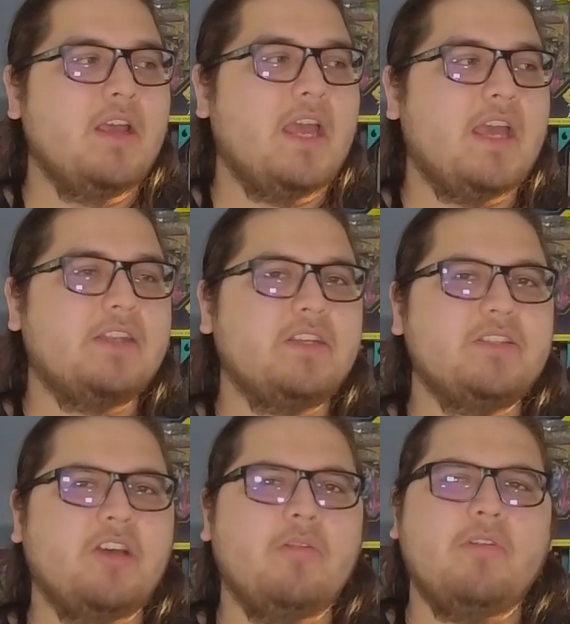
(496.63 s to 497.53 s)
And do you
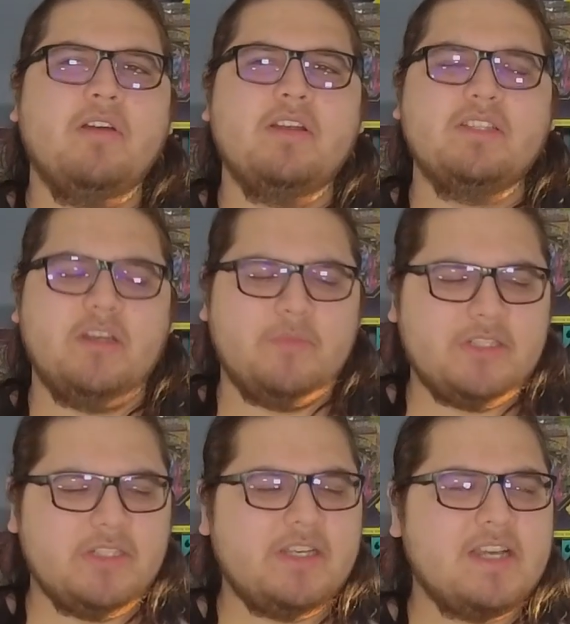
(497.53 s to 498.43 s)
tell, tell me,
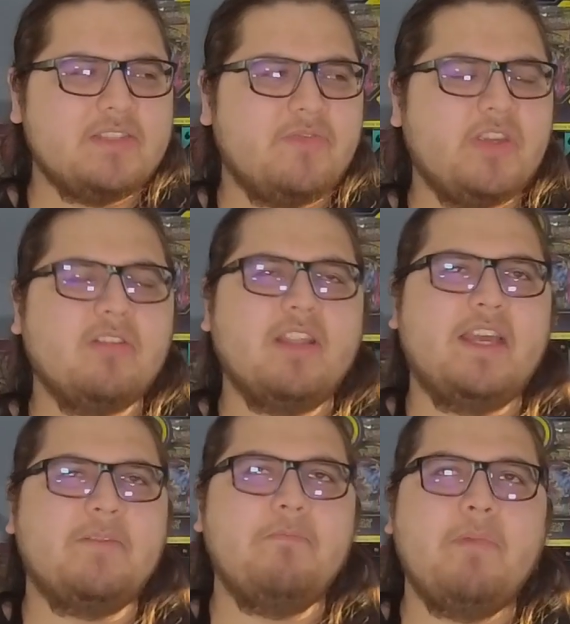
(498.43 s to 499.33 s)
do you guys feel
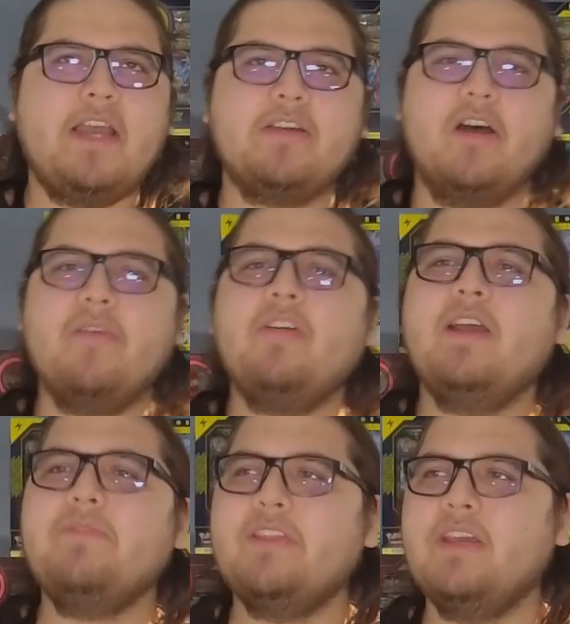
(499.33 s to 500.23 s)
like I covered
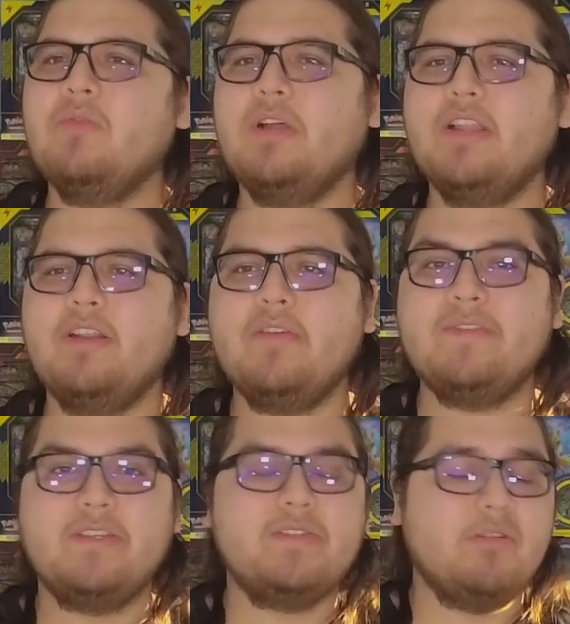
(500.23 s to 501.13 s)
everything well enough?
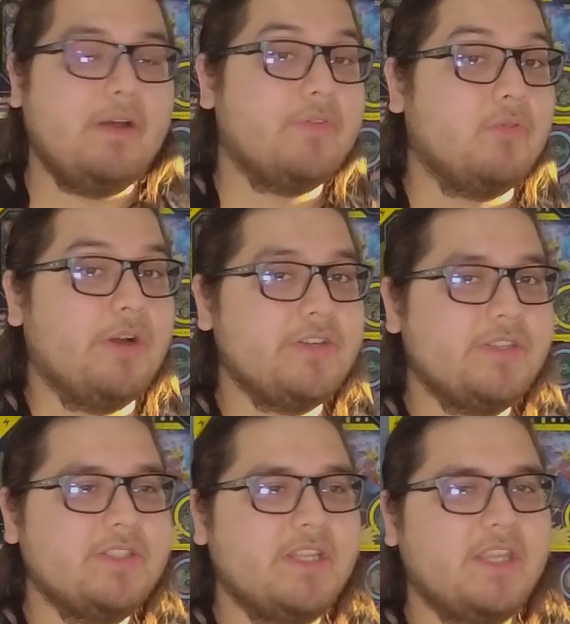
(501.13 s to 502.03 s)
Do you still have
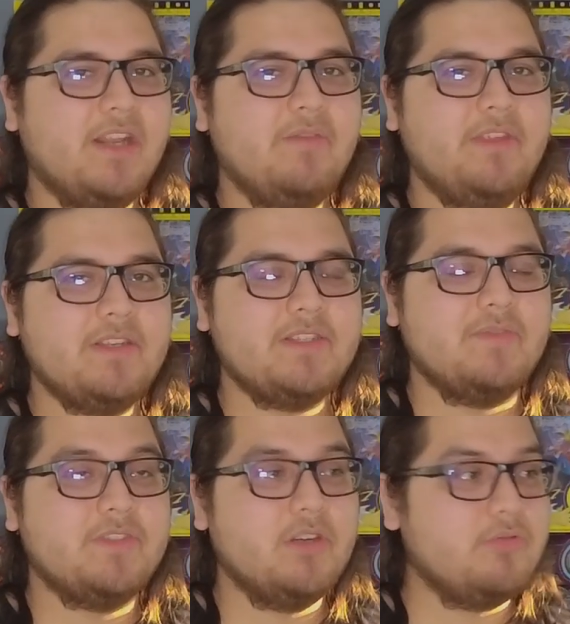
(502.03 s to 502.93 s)
questions at the end of this?
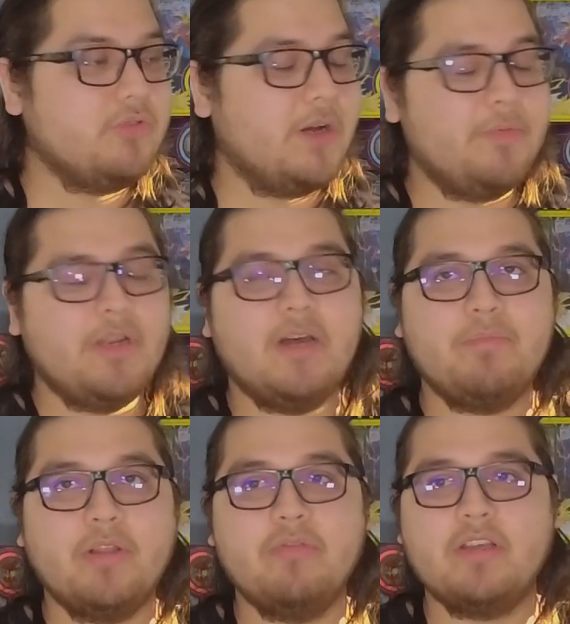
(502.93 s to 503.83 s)
If so, drop them down
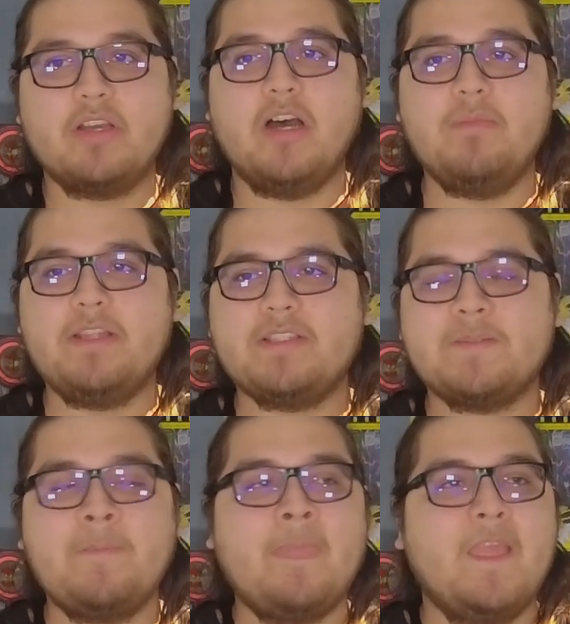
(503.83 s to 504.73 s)
below in the
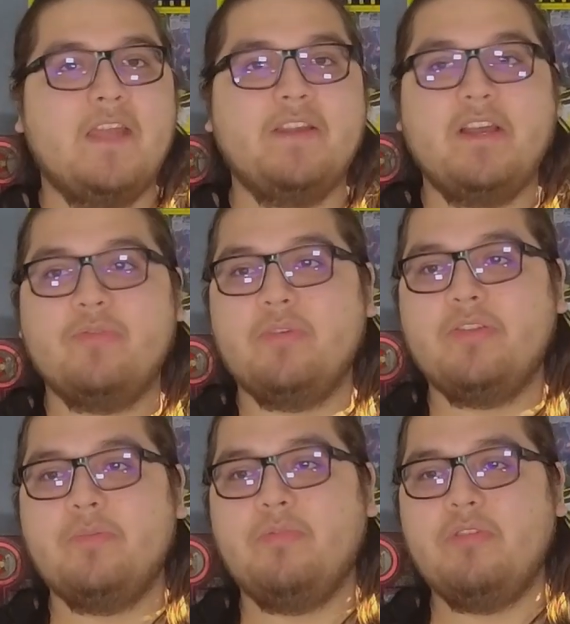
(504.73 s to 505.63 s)
comments. And you guys want
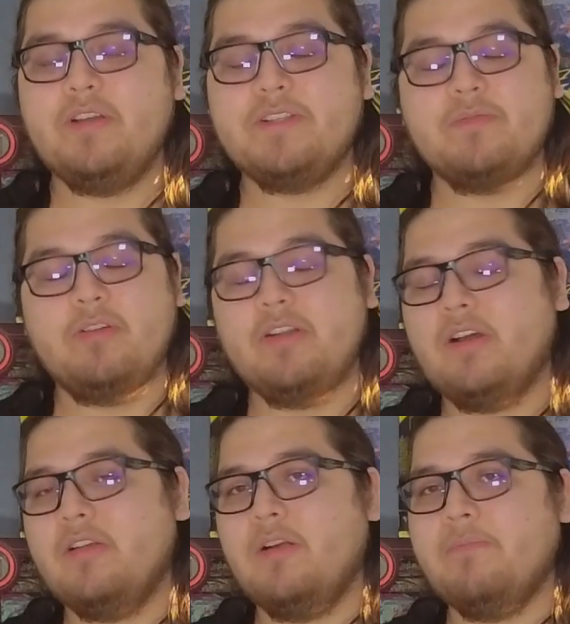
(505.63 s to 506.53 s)
to support us, one
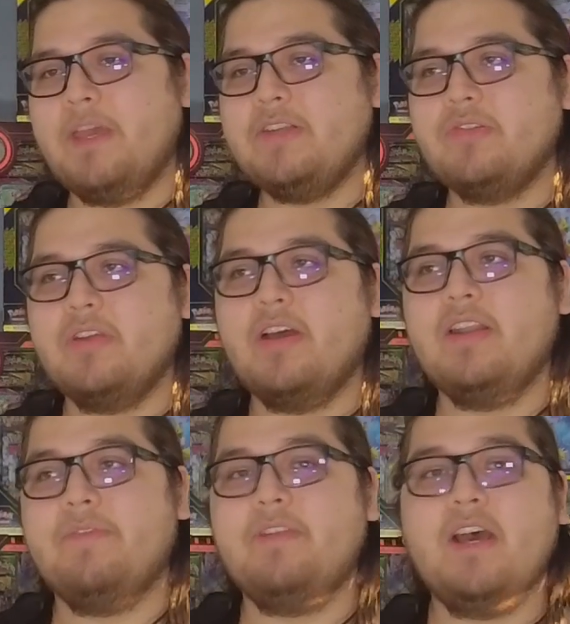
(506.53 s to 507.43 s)
dollar on
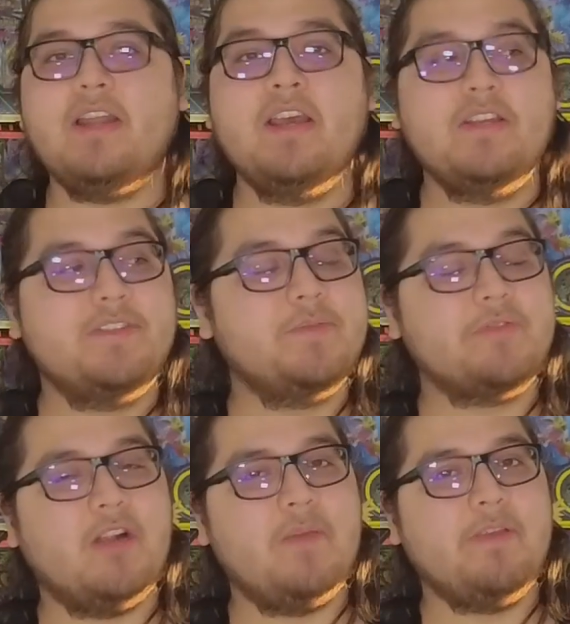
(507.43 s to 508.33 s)
Patreon. If not,
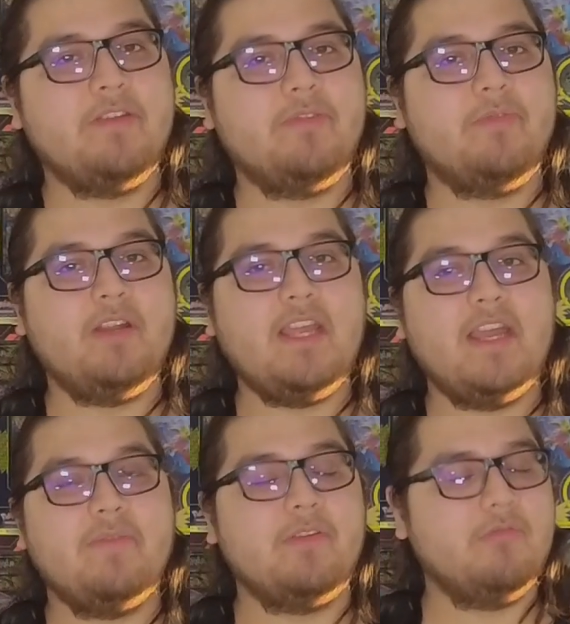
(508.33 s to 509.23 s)
subscribing is free.
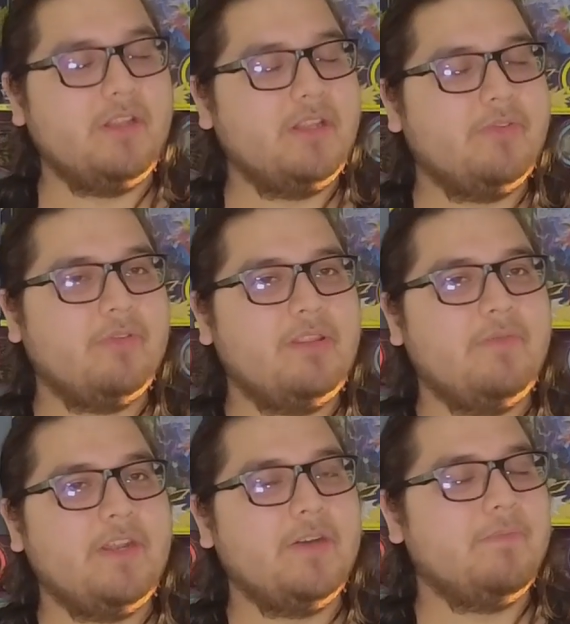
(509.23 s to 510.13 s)
And if you really enjoyed the
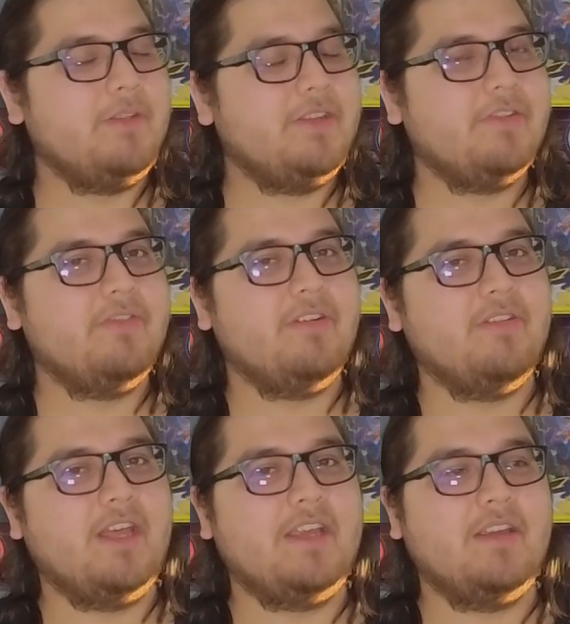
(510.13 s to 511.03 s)
video, please consider
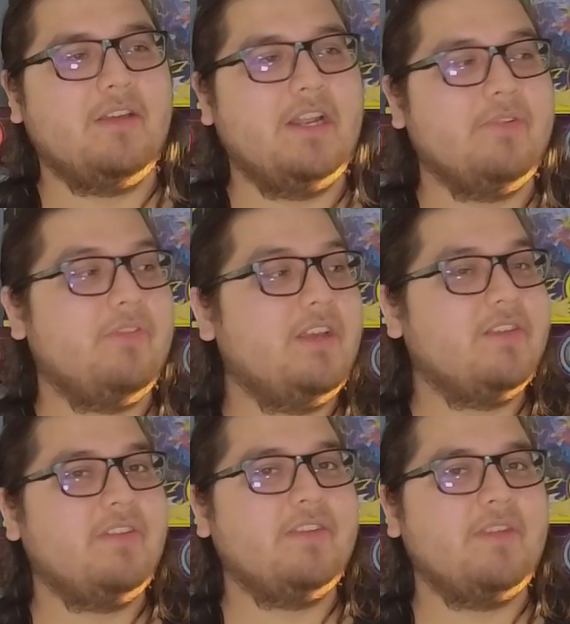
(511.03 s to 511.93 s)
liking. And I'll see you
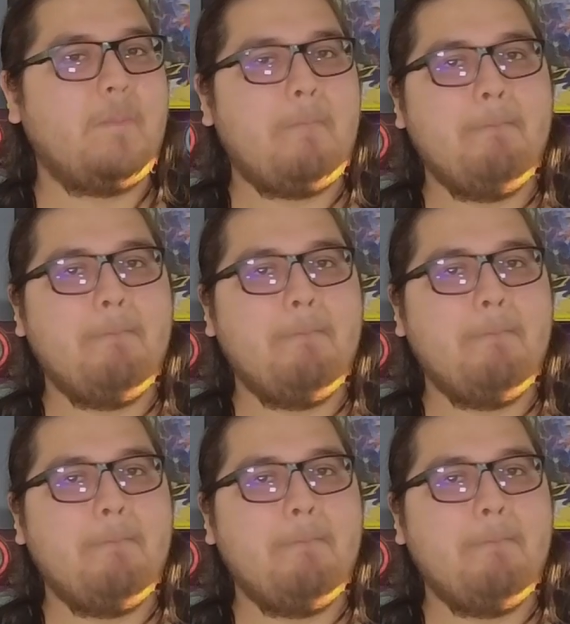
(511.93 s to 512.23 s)
guys next time.